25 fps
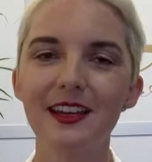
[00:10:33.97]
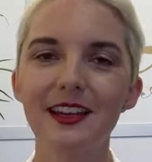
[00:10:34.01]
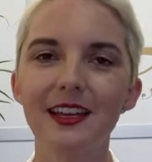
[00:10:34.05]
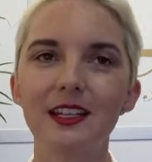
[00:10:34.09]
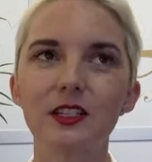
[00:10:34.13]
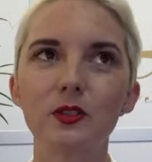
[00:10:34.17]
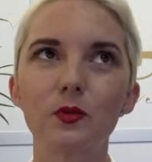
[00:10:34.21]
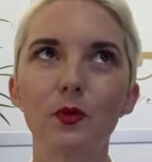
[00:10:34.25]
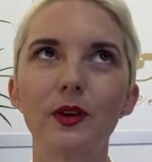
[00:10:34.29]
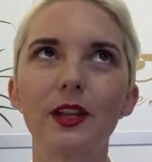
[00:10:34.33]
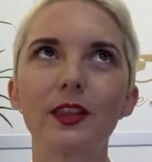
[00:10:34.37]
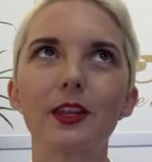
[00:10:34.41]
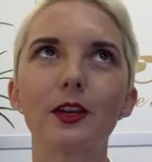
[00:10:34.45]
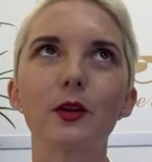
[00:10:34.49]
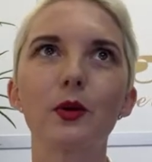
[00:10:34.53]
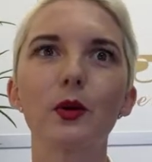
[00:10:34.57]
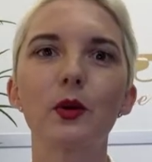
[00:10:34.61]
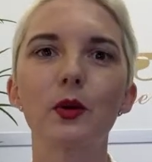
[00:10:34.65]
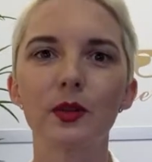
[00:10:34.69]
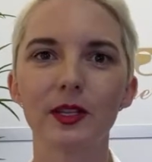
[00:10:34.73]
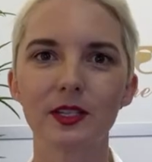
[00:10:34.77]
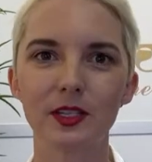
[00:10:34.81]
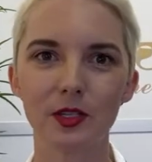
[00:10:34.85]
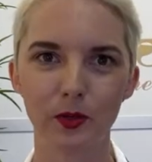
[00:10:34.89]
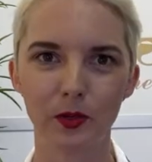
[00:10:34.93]
It's one of the
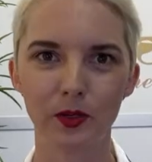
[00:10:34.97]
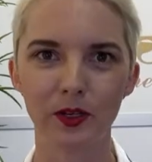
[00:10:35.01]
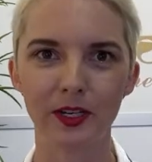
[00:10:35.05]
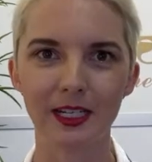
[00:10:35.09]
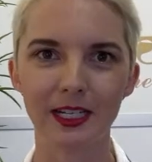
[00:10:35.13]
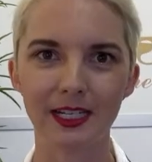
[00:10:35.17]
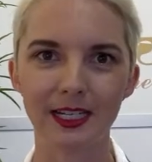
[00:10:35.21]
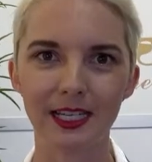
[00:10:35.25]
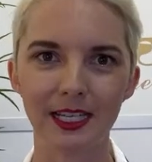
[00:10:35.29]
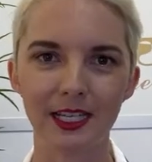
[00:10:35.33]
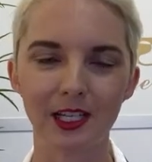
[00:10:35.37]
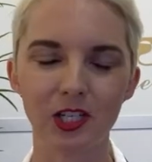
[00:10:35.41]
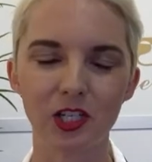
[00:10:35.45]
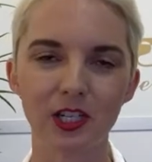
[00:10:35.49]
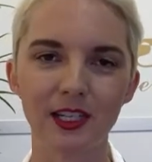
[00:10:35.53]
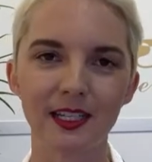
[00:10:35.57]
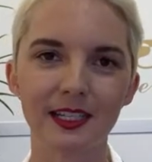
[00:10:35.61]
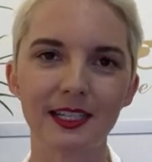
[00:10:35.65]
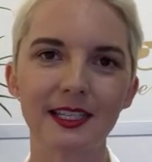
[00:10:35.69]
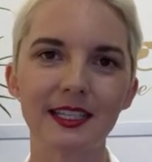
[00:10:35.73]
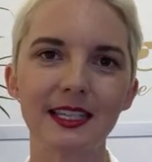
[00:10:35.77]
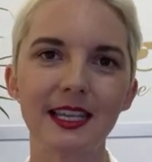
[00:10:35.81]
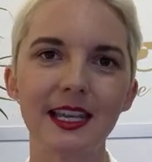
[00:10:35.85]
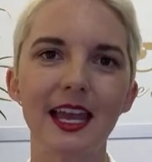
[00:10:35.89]
coolest organizations.